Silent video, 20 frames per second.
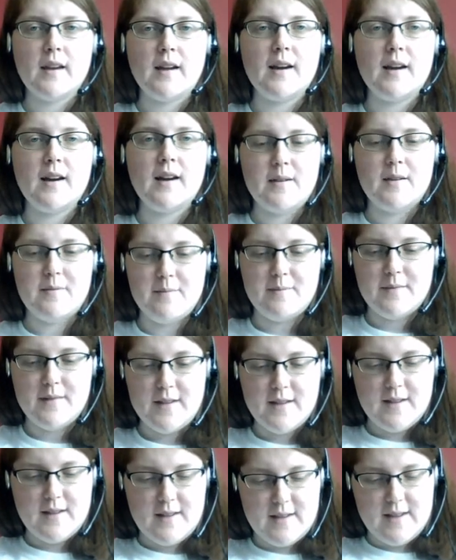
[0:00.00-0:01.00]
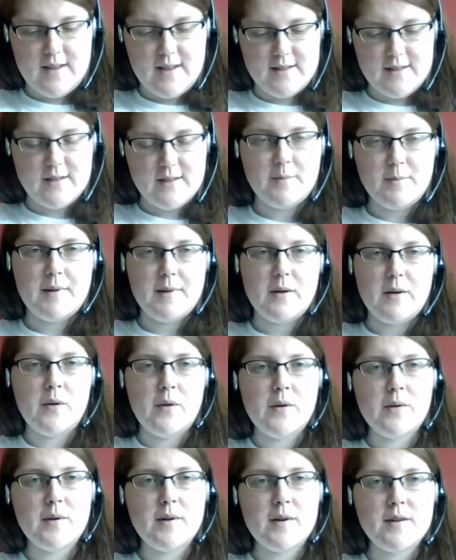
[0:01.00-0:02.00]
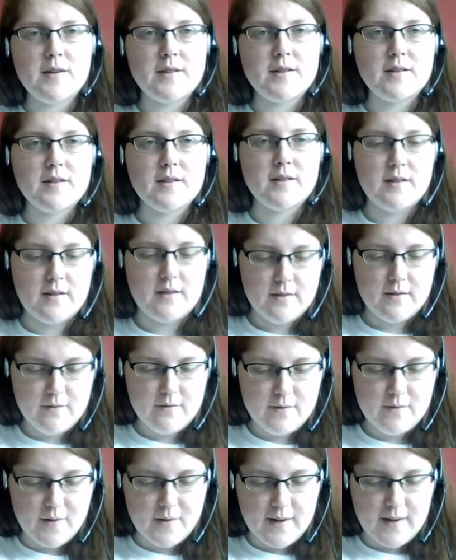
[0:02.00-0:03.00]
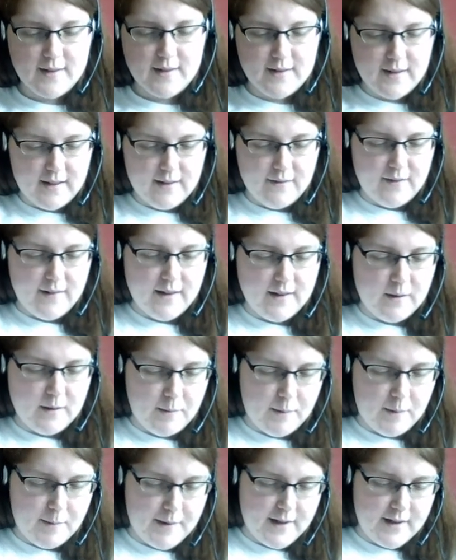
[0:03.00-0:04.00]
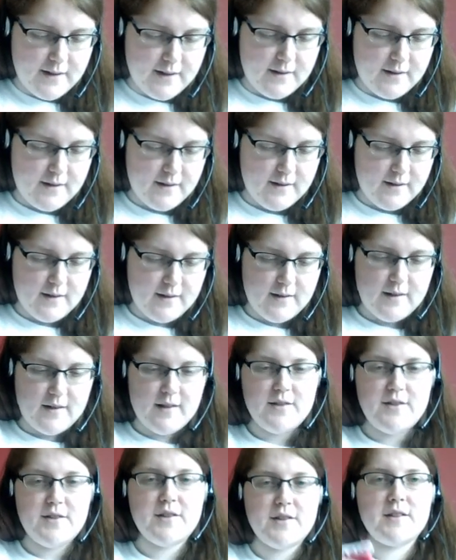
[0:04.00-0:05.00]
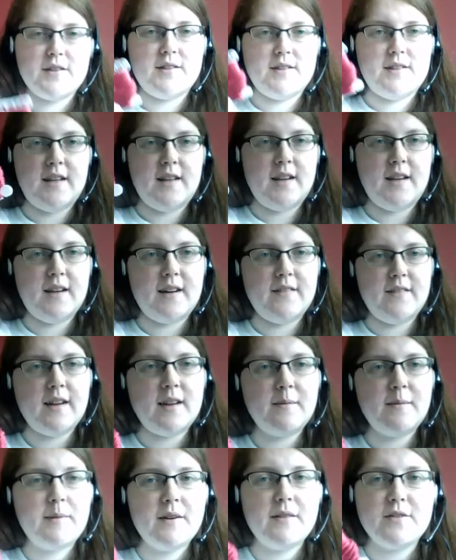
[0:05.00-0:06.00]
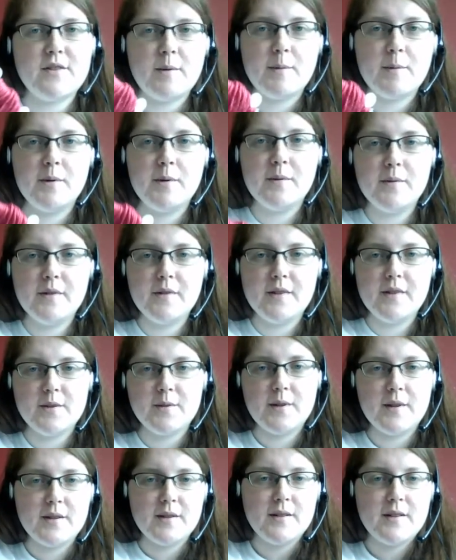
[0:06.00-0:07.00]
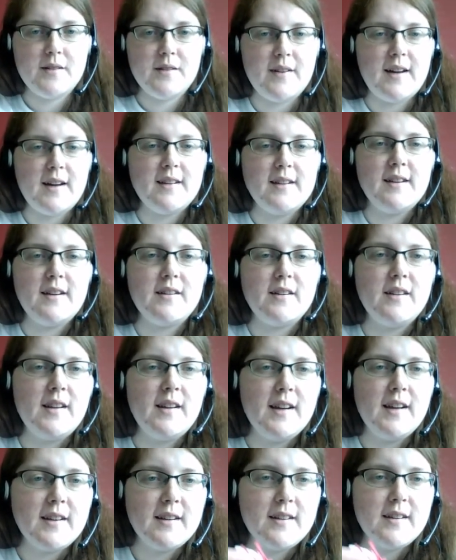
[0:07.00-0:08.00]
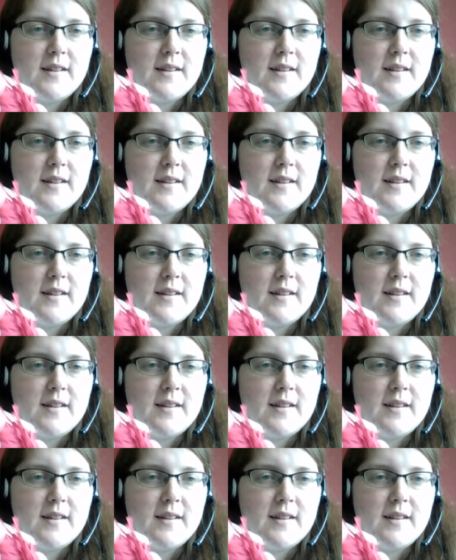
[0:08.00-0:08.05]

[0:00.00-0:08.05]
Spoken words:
it's a bit awkward winding it around the bobbin. As you can see, I've had a bit of trouble with this one. I've got like